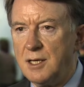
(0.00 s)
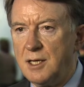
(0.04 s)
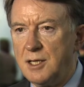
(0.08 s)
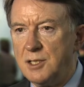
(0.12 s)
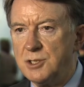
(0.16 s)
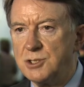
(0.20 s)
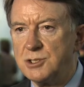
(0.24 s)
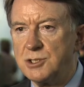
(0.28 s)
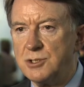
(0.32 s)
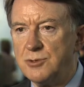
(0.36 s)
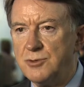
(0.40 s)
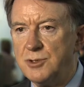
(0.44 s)

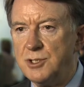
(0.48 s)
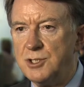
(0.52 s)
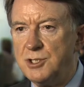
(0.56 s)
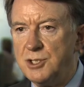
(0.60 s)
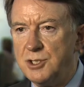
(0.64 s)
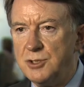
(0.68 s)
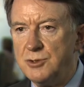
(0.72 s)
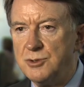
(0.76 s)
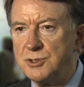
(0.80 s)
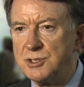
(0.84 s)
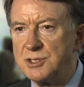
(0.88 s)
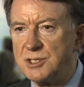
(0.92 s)
needs to
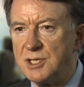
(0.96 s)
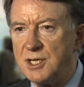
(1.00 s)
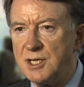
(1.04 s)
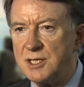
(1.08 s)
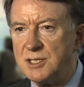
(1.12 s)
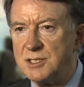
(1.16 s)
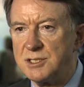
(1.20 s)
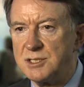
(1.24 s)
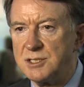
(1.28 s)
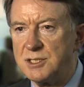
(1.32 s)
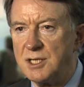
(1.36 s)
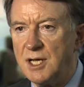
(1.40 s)
reduce
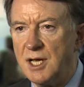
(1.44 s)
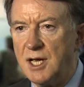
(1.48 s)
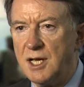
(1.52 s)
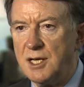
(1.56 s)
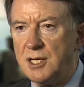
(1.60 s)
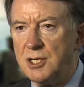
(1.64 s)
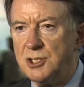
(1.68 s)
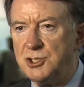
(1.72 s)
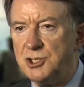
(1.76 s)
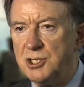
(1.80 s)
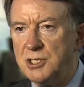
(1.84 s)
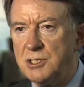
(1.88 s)
its
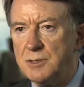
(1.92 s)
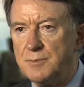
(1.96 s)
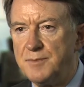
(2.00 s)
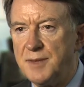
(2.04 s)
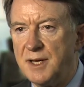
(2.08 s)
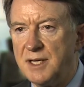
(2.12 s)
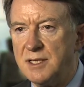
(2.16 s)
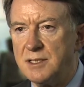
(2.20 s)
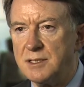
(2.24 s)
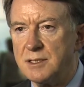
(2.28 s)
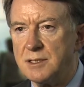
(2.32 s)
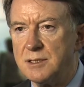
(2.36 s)
energy
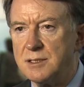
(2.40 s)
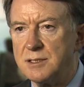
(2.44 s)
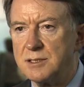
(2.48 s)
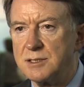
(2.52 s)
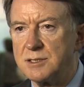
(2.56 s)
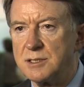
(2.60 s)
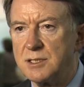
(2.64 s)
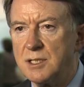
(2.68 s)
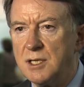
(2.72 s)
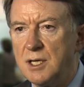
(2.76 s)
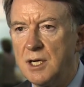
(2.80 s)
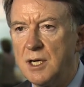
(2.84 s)

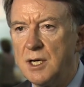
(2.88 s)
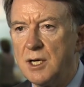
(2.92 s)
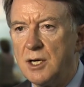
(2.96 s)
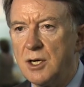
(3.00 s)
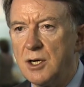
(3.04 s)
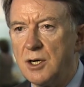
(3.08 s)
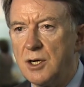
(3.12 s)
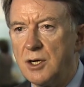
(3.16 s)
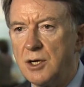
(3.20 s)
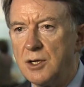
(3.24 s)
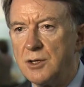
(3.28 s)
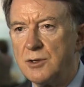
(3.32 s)
dependence
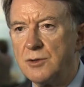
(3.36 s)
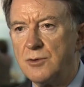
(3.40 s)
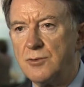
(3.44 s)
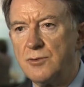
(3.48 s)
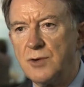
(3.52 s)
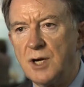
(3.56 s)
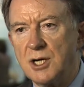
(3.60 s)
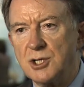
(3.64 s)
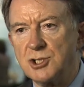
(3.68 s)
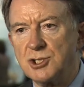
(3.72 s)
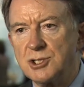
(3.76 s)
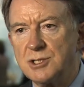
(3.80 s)
on
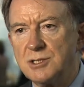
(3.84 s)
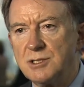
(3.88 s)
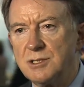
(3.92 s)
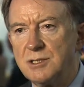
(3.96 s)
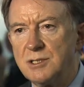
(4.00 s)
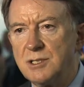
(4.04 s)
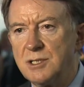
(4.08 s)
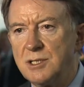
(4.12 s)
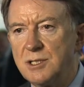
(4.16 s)
Russian